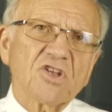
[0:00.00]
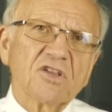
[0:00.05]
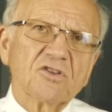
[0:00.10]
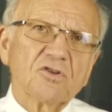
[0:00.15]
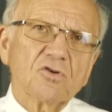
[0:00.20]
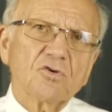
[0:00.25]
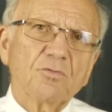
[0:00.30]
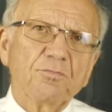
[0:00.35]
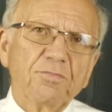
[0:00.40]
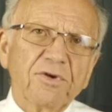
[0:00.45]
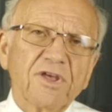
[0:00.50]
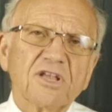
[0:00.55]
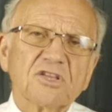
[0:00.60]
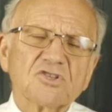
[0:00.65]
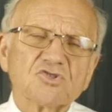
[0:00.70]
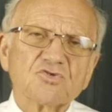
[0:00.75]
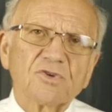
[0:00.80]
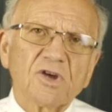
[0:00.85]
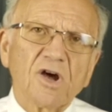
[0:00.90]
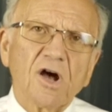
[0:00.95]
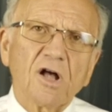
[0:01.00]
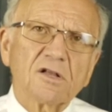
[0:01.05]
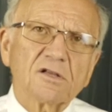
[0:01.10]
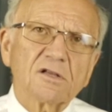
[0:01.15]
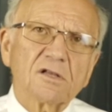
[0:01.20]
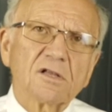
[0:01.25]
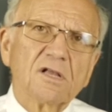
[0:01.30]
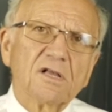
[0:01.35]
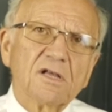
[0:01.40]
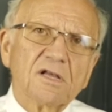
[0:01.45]
and Europeans, we
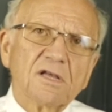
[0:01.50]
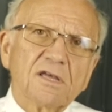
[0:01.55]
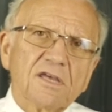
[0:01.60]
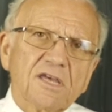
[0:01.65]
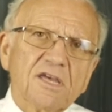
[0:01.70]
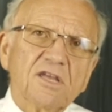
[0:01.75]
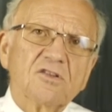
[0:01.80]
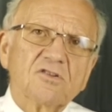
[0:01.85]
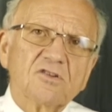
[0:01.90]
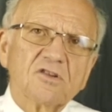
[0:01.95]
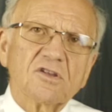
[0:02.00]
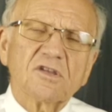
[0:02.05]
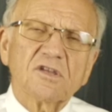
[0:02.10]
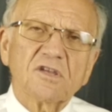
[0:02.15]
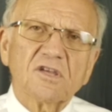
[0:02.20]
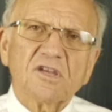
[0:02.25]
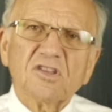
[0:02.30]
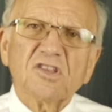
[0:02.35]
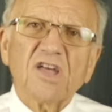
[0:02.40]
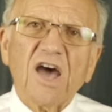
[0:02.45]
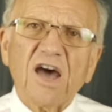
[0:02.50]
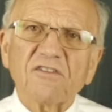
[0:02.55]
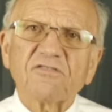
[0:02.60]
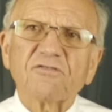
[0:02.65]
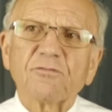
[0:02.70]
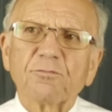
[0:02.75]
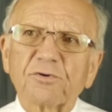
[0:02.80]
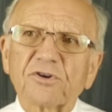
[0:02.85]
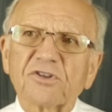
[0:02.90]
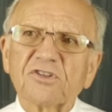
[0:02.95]
all eat
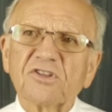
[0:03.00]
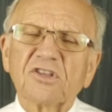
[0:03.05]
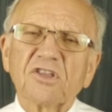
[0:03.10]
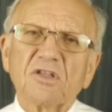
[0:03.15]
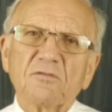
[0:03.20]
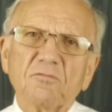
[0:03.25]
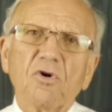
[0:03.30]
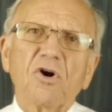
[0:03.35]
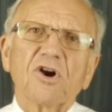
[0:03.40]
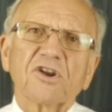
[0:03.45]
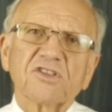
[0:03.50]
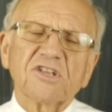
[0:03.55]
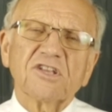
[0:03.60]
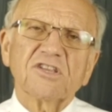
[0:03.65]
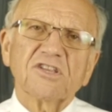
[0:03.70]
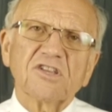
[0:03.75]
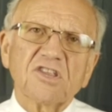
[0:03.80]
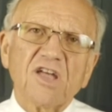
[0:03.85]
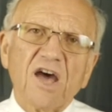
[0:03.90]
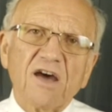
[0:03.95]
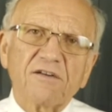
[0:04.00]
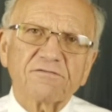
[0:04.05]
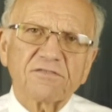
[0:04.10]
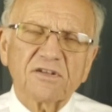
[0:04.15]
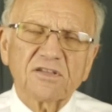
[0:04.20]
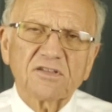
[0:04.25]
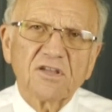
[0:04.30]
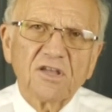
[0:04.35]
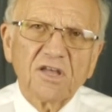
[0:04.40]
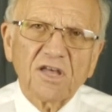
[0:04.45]
enough protein and more than enough. And